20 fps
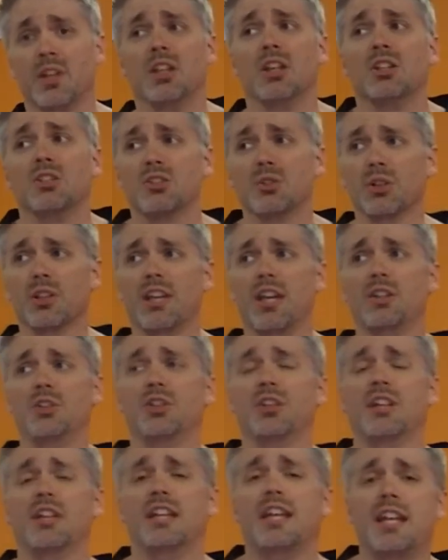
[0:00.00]
So again, you're
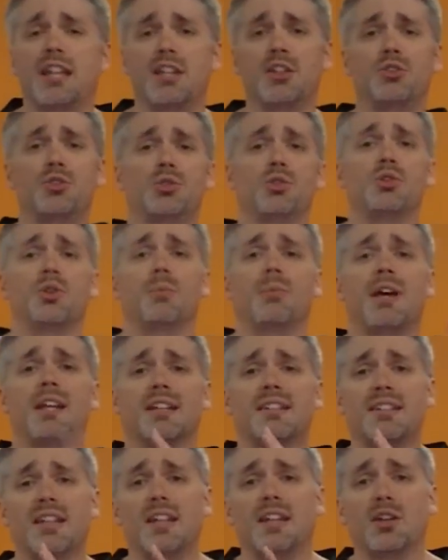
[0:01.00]
going to get into your
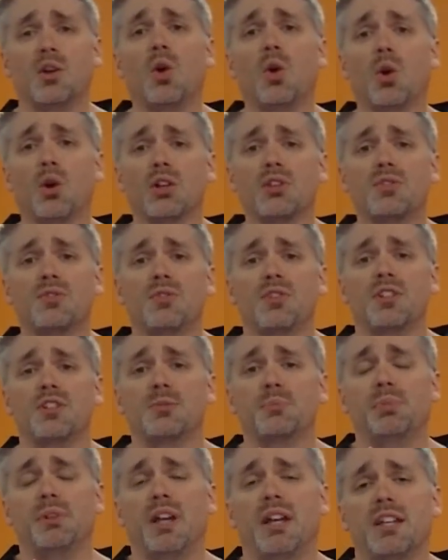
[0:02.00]
meditating horse for this
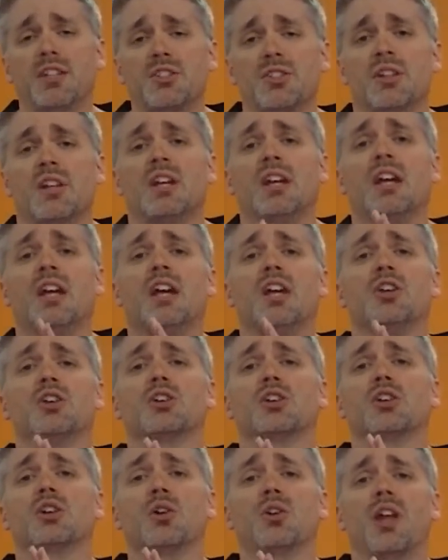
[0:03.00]
pledge. You're
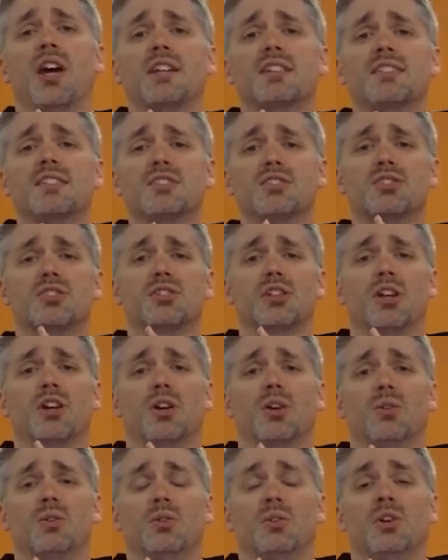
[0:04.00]
going to go nice and
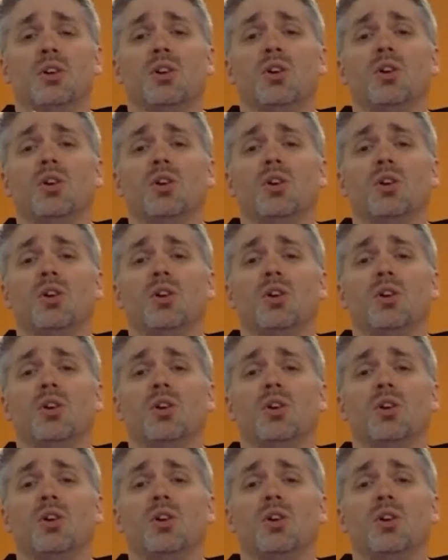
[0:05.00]
slow.